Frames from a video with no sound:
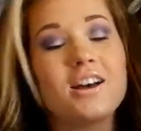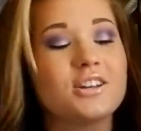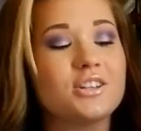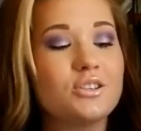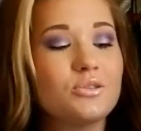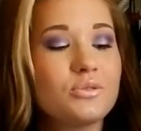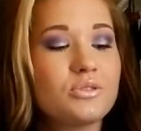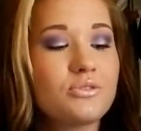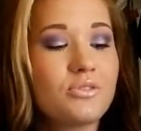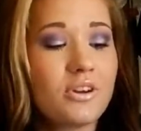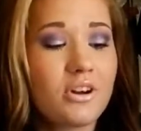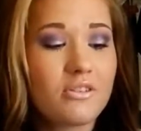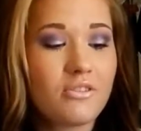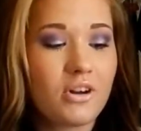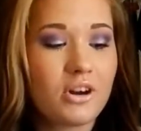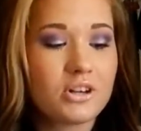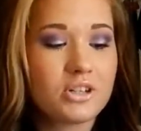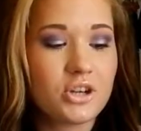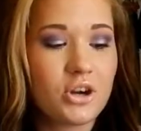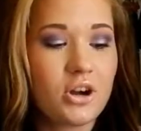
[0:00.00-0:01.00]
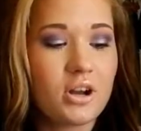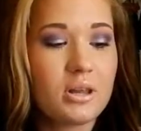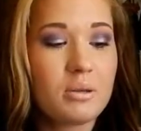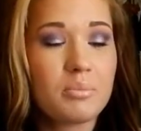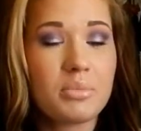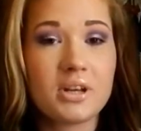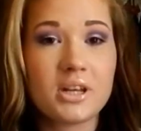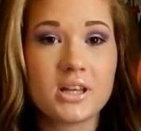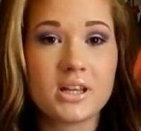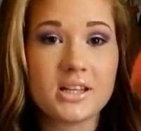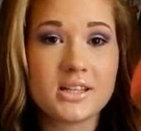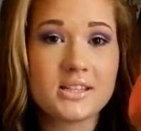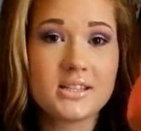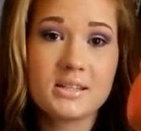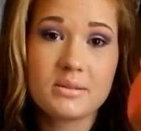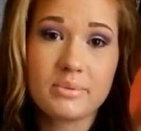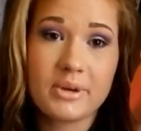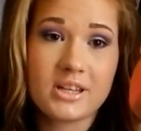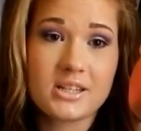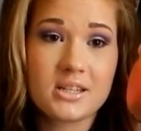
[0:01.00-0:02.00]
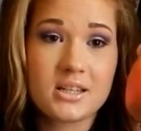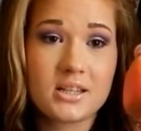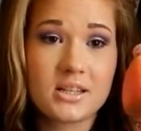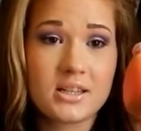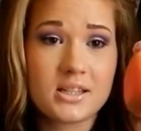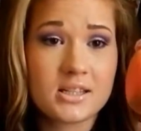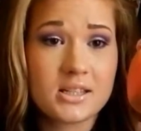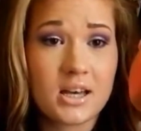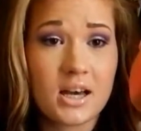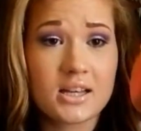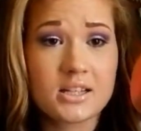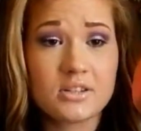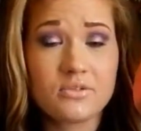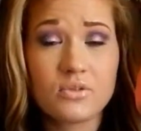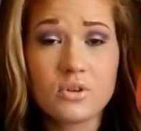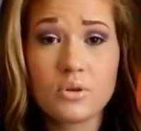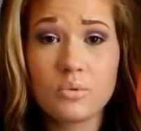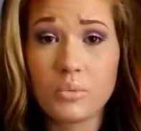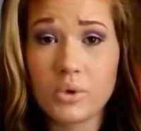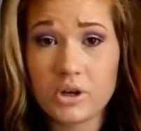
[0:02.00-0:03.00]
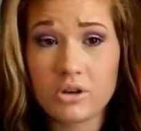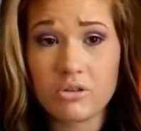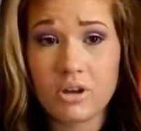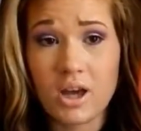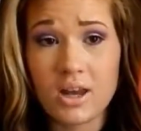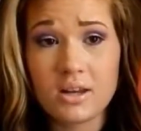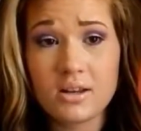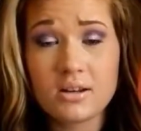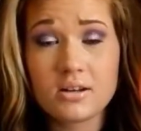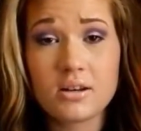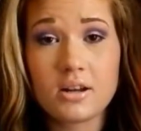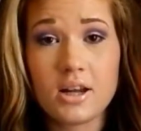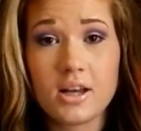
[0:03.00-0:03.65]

So it's very, very dirty, but this is basically the size of it when you get it,